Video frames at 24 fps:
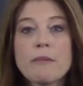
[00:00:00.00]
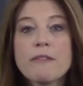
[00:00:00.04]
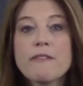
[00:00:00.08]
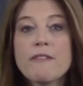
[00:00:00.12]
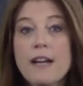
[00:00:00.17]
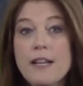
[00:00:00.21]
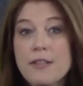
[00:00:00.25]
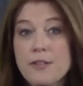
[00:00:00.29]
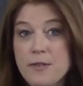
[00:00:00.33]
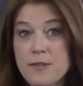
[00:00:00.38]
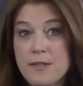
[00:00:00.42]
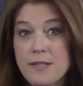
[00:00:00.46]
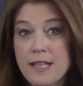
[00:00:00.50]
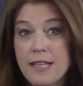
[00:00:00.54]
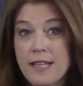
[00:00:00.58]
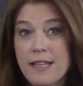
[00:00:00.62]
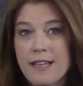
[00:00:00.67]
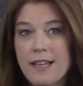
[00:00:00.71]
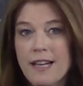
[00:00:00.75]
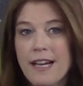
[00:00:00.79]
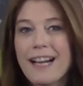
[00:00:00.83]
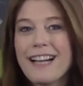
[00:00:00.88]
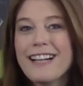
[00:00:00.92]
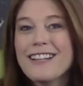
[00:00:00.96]
advisors think,
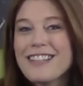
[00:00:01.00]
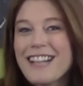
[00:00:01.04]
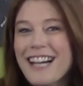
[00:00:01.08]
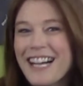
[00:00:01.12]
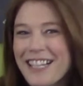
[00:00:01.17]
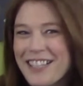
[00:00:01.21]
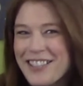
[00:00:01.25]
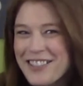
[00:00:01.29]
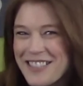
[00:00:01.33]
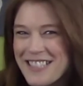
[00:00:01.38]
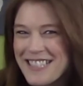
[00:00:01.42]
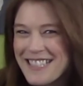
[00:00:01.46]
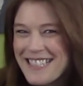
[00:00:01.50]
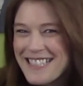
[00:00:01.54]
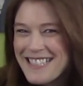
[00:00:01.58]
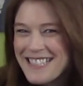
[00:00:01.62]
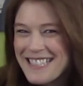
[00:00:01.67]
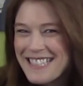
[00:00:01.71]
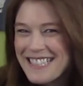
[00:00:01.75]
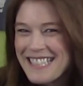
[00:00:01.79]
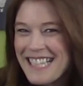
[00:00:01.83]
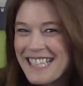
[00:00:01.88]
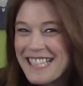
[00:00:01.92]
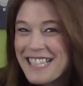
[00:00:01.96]
I'll hire an
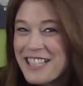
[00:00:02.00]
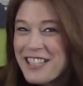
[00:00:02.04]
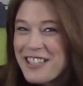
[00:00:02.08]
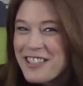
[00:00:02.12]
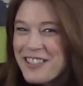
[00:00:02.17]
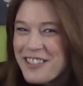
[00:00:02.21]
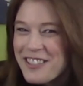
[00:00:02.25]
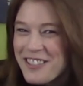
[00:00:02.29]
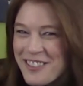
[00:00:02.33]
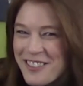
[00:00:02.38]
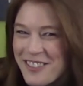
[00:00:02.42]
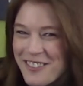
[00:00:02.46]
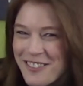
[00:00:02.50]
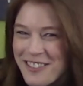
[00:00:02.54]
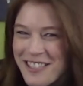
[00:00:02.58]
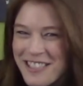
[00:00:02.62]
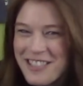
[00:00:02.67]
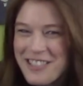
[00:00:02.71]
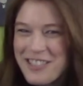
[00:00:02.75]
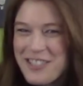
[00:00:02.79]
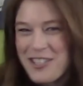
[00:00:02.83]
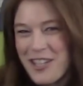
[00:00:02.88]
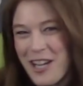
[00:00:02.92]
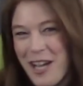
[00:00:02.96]
assistant, and include in
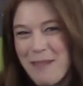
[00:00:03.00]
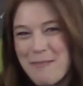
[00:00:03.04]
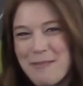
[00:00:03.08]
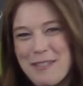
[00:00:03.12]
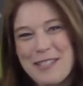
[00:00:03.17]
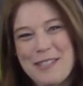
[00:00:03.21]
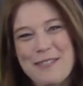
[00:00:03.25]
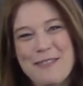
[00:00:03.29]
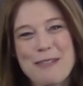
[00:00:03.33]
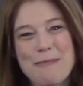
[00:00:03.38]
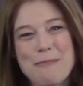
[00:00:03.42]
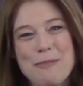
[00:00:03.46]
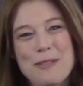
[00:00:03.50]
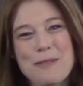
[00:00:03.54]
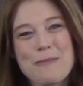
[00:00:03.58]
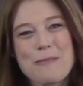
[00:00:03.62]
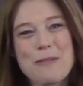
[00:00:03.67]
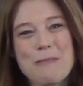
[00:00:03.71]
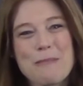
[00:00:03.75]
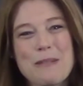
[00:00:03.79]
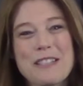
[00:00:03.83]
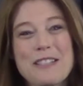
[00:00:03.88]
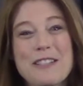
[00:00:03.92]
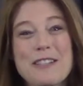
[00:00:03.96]
the job description
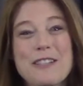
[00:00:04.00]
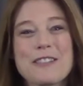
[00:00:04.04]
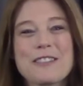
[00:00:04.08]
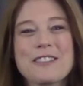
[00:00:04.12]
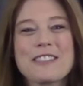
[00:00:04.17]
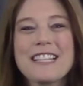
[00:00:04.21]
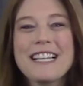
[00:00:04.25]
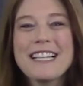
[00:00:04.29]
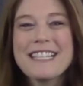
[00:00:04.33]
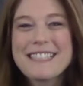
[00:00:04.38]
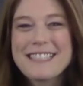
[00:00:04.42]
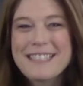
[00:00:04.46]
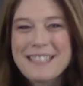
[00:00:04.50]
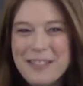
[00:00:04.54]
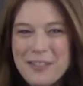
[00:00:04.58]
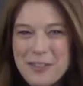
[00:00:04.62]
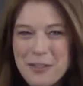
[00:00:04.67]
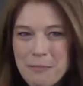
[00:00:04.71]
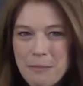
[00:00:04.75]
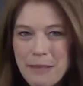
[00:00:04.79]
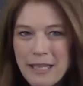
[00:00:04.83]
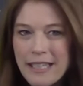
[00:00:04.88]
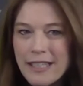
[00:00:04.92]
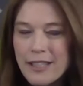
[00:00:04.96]
will be to create such
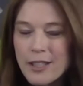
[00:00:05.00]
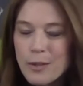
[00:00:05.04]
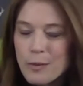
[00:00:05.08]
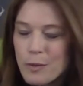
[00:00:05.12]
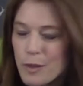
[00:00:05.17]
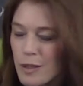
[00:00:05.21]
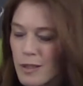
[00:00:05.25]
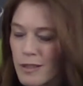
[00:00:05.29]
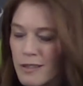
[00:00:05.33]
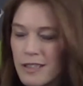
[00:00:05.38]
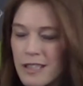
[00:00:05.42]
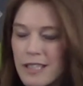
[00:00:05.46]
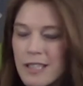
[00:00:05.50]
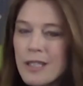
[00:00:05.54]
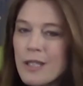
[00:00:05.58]
a manual.